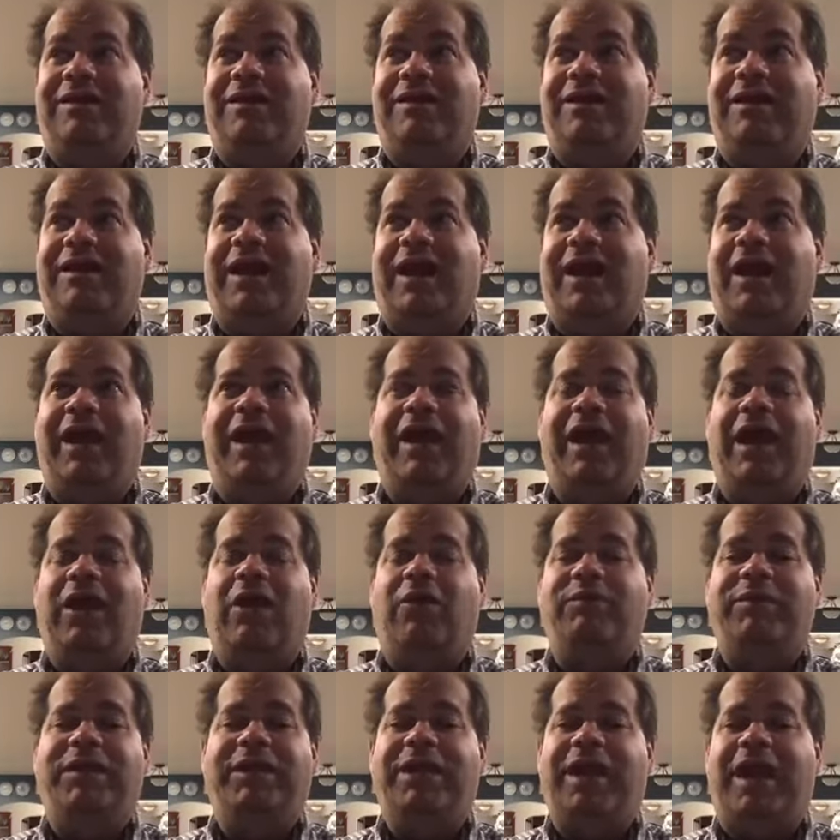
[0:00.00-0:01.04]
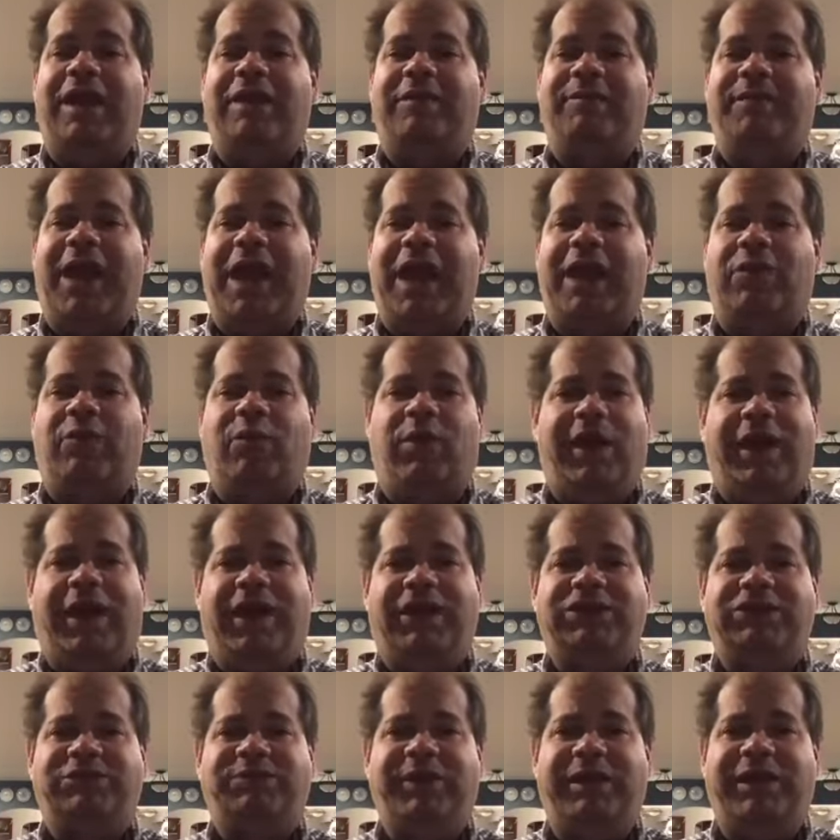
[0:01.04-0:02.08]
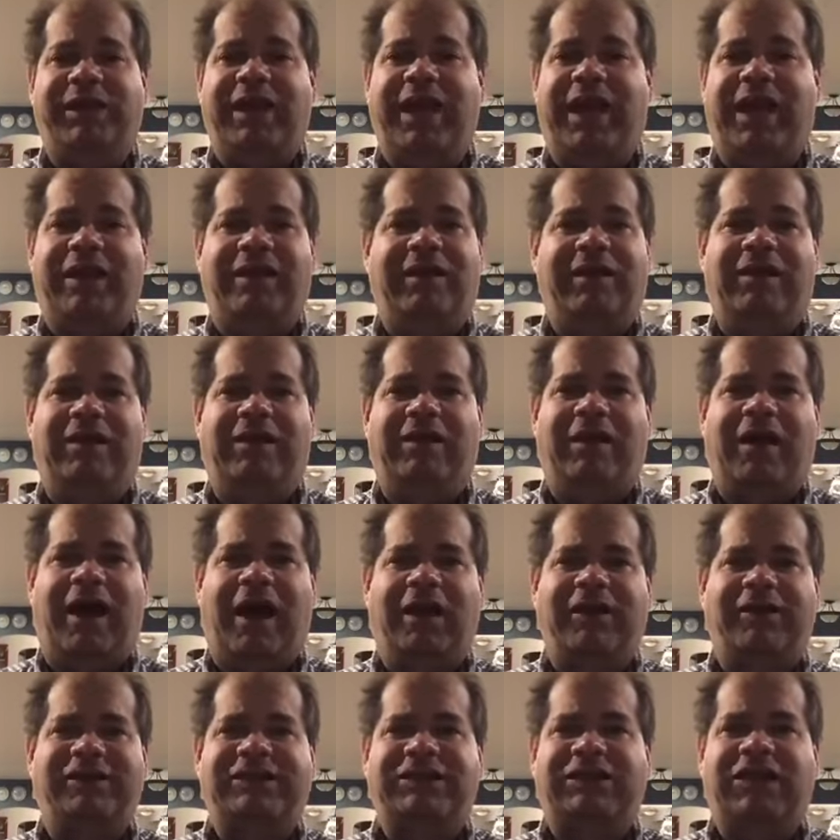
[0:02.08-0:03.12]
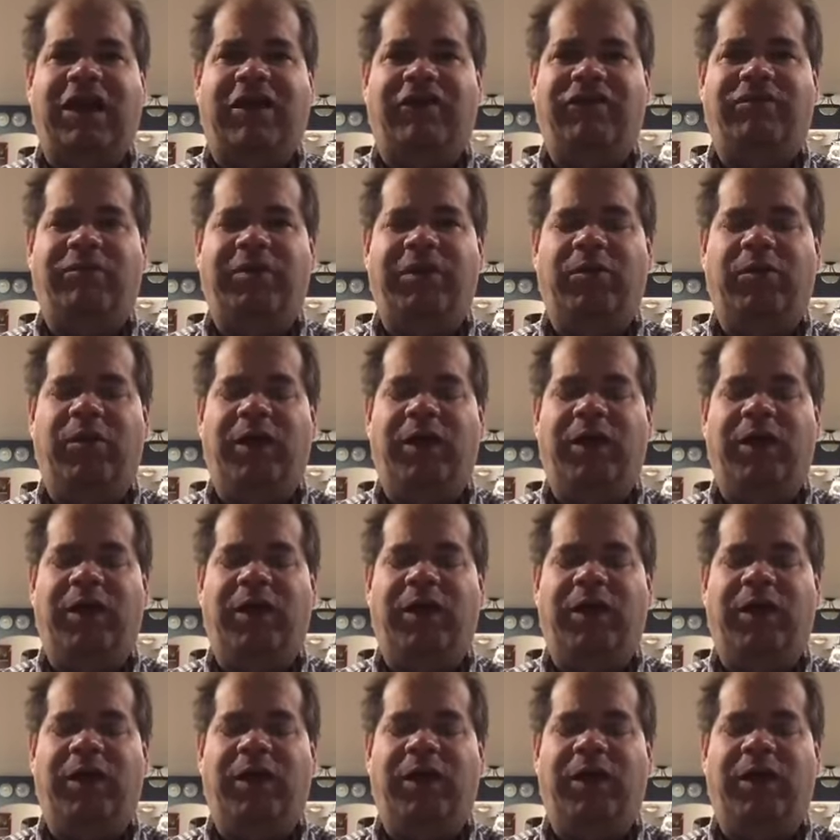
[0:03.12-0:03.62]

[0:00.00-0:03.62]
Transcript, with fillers: uh, and I don't mean that in a bad way. I just mean that in an honest government